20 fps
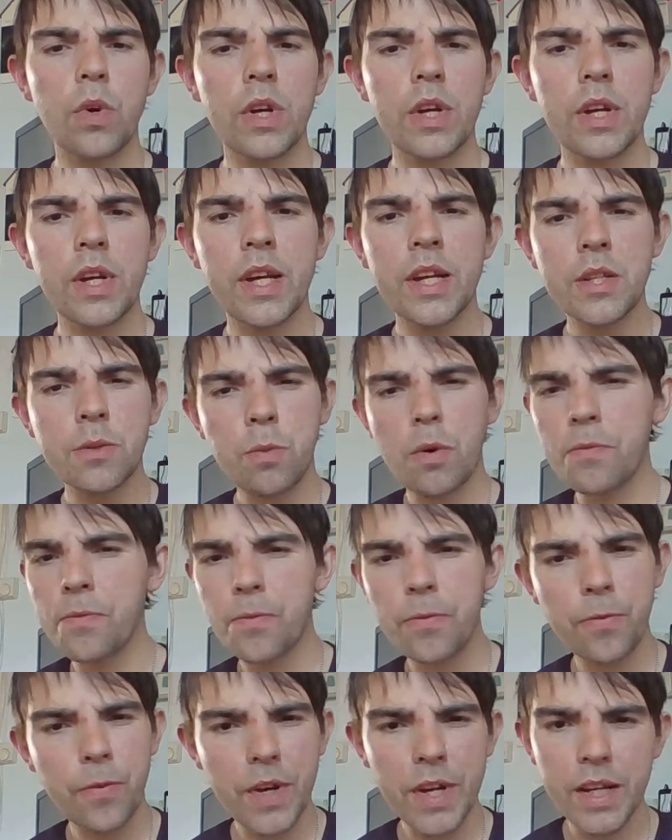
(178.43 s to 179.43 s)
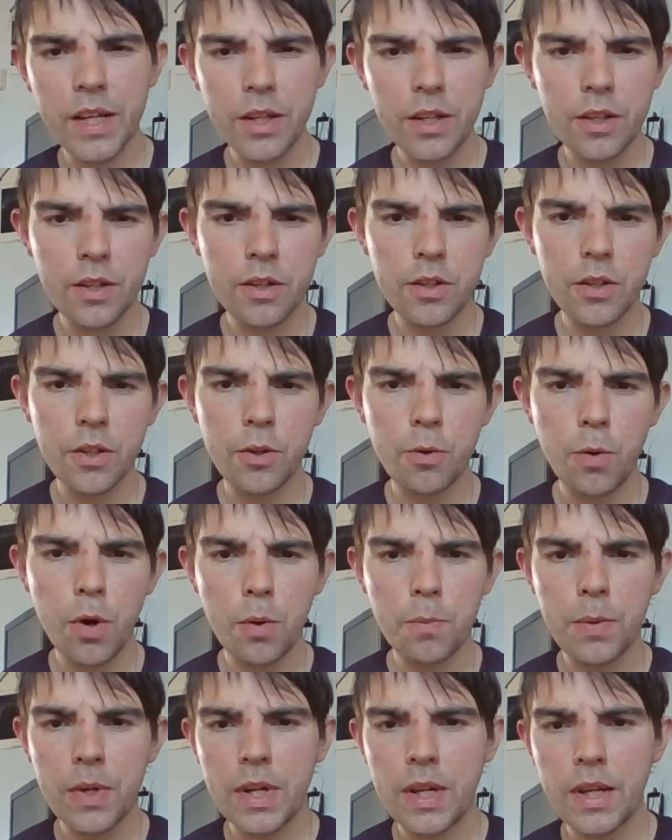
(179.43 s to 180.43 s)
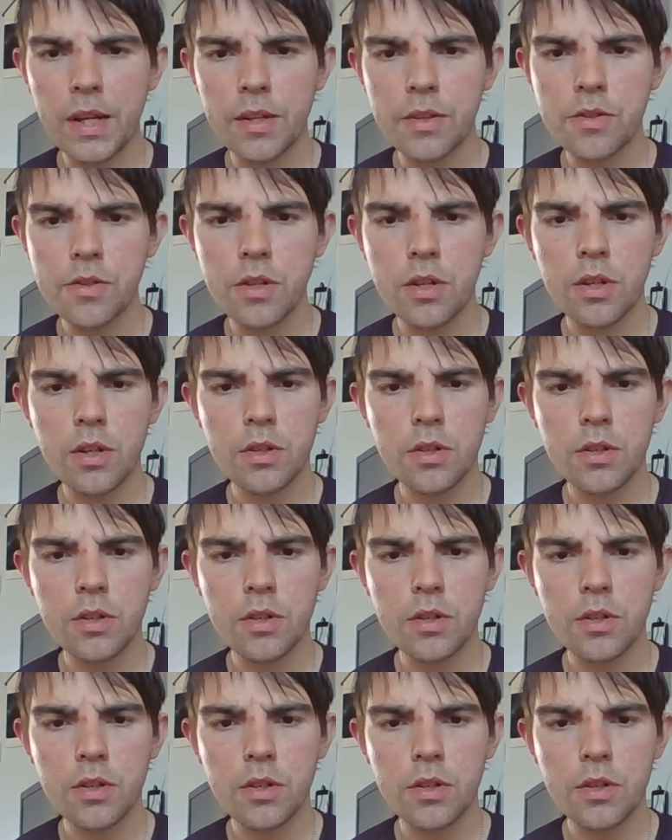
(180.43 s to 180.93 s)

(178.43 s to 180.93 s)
He's won 3 Europa Leagues.